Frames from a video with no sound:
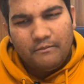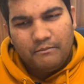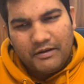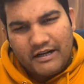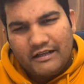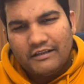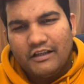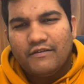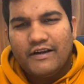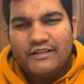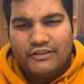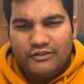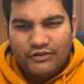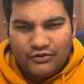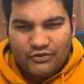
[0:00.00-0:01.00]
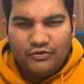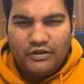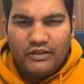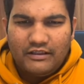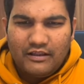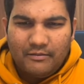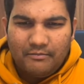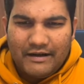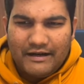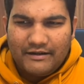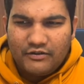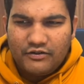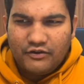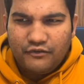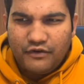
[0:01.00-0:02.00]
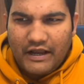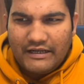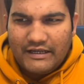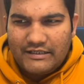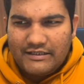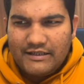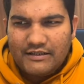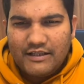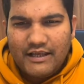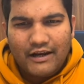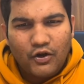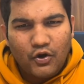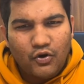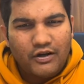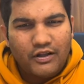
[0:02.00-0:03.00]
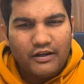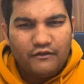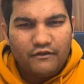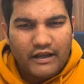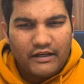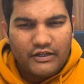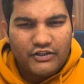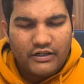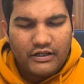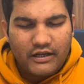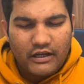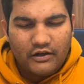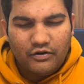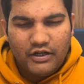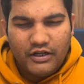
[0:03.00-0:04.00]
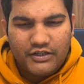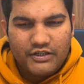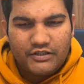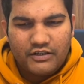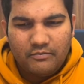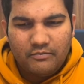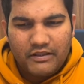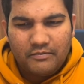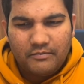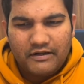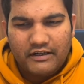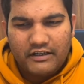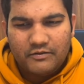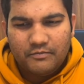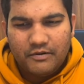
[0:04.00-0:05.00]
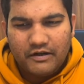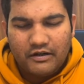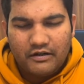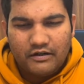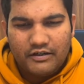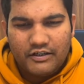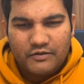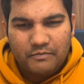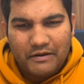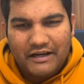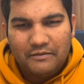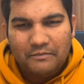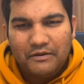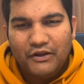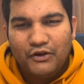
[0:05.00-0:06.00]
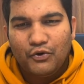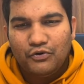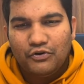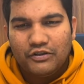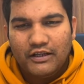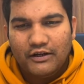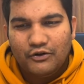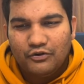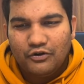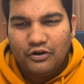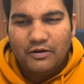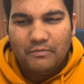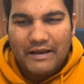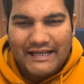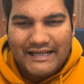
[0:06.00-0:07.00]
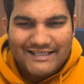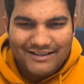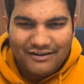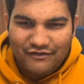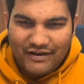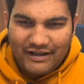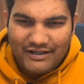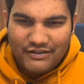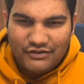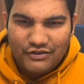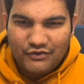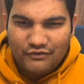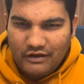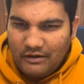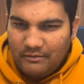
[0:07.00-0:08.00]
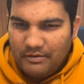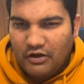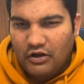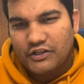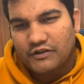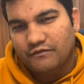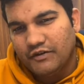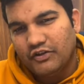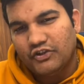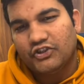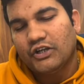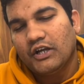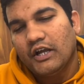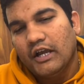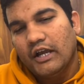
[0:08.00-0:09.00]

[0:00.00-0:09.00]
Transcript: but otherwise it is good in the matters of finances they are good in financial calculations and mathematics but despite being good they do not manage their finances well because of which